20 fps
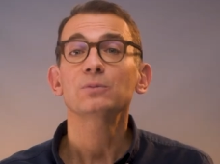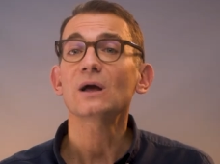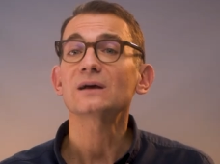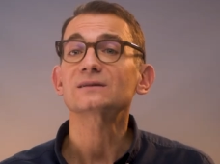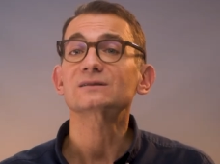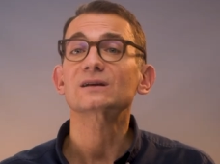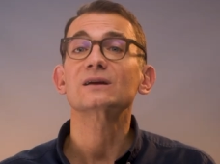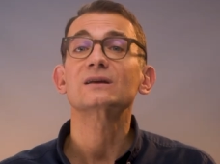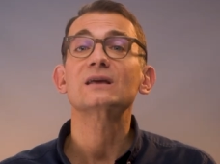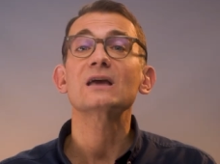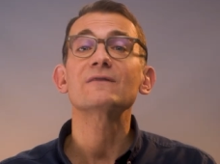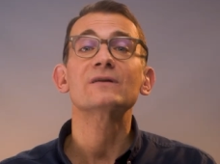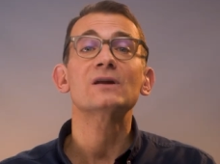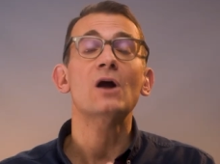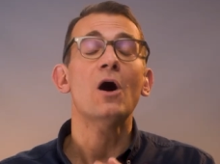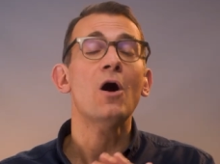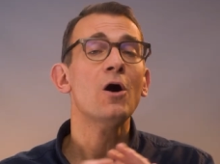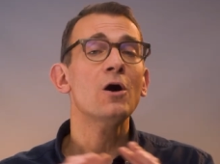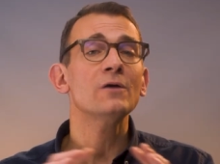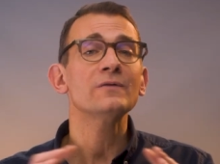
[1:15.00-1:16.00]
Plus, given
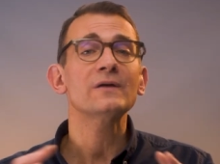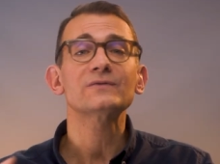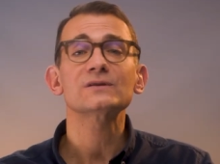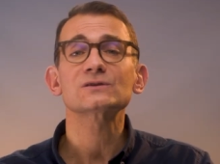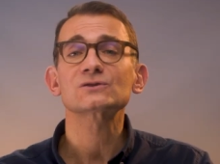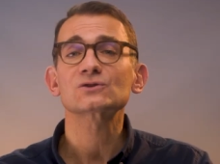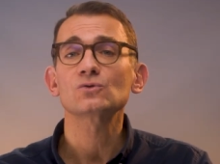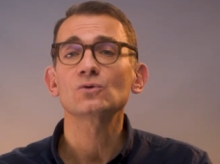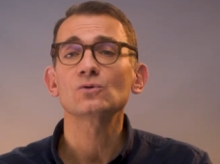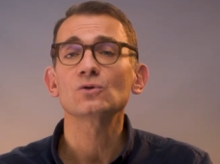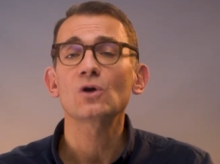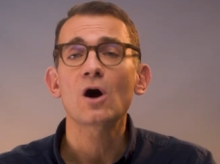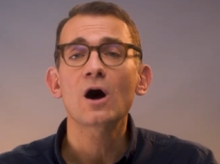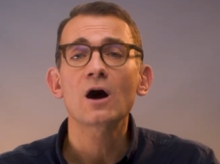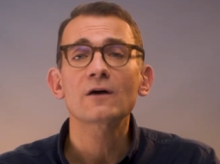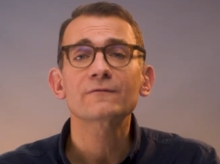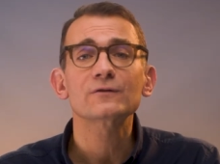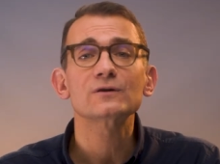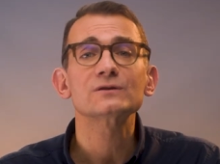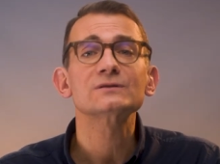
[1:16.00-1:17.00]
all that the school
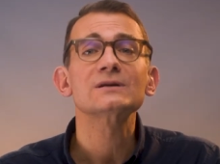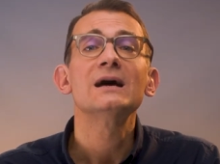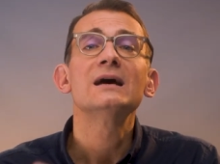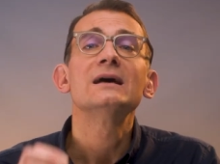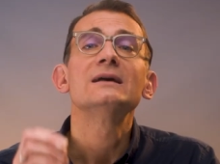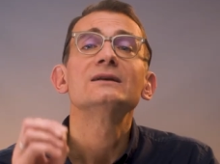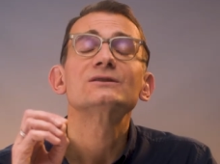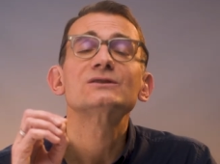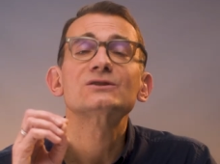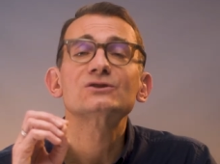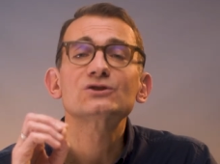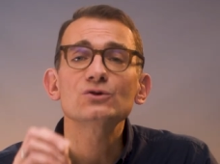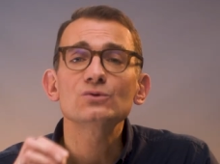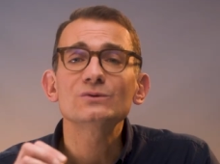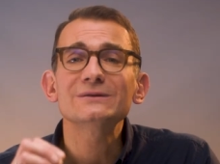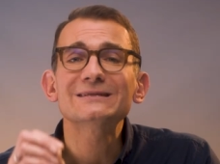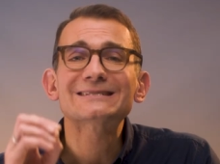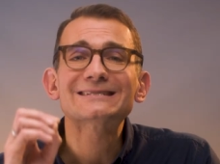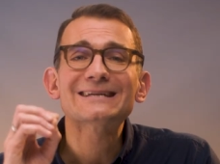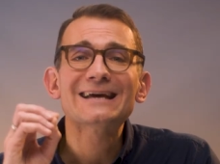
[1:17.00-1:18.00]
offers,
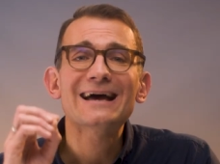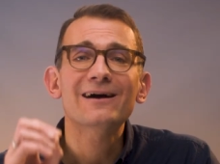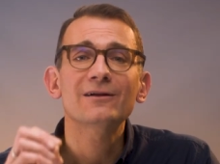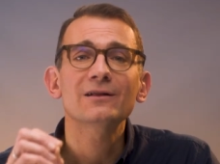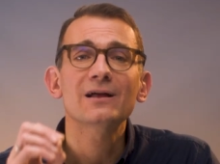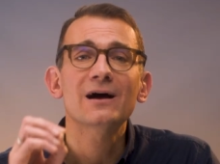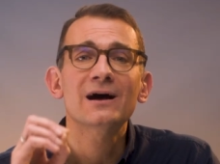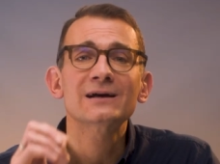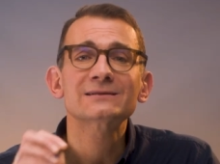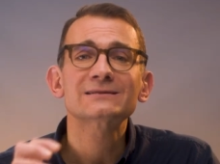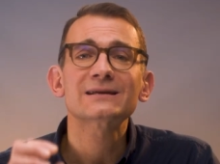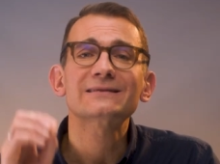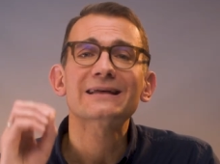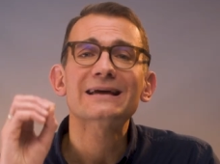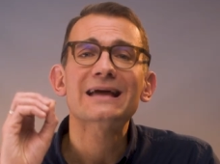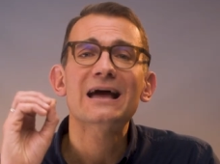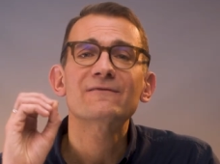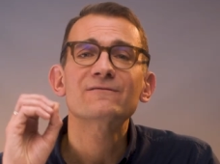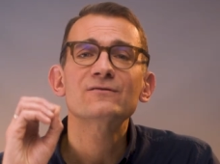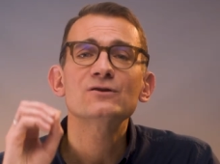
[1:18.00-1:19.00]
students tell us that
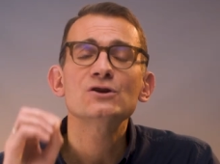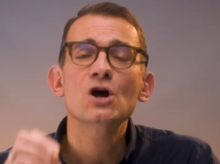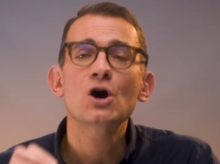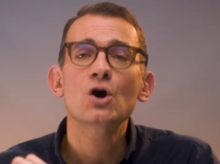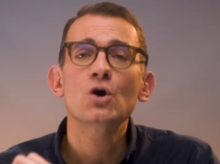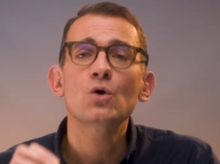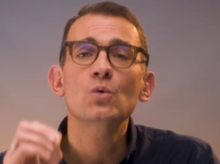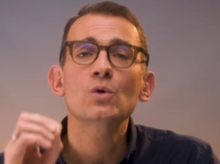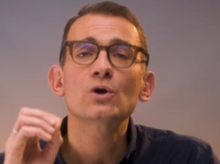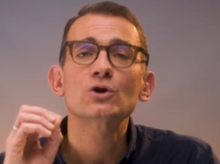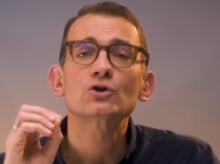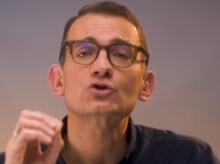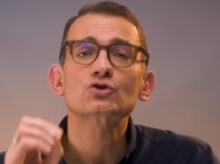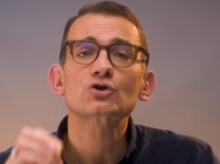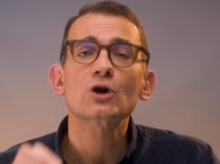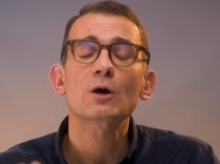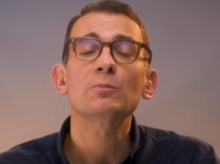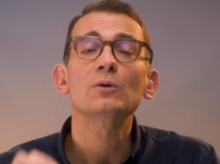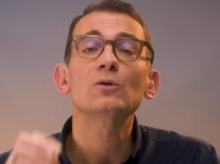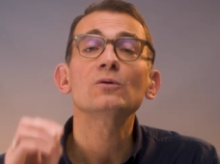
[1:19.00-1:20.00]
they have no
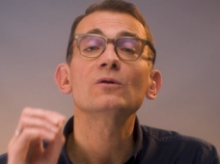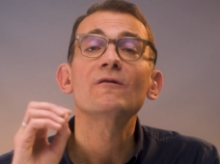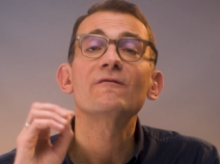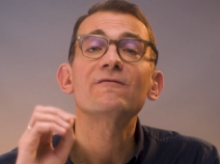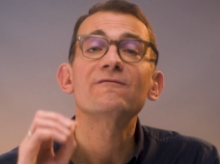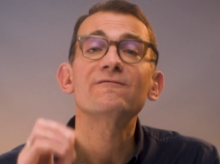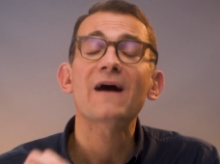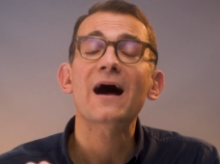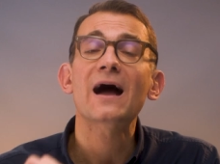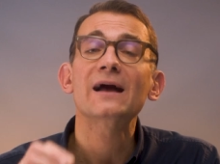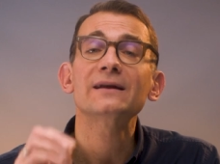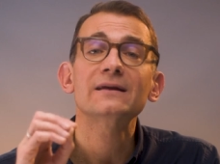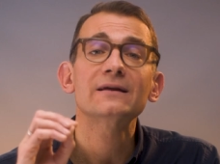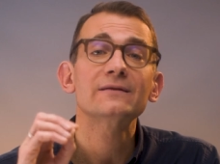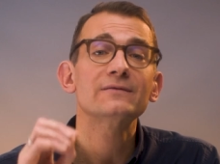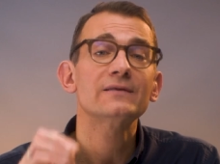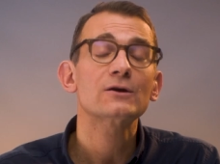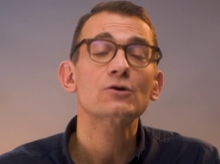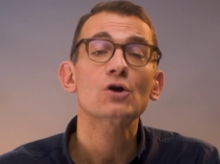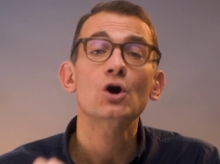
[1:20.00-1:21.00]
trouble
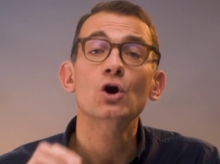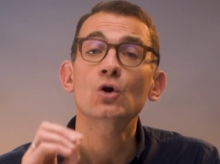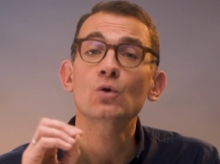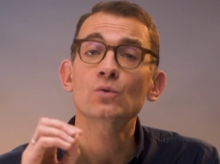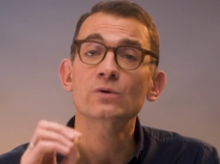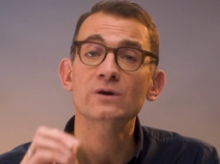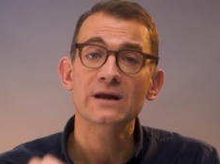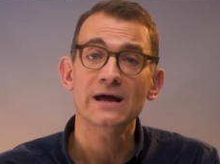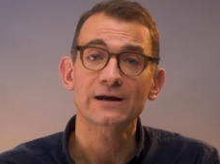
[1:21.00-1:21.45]
finding their own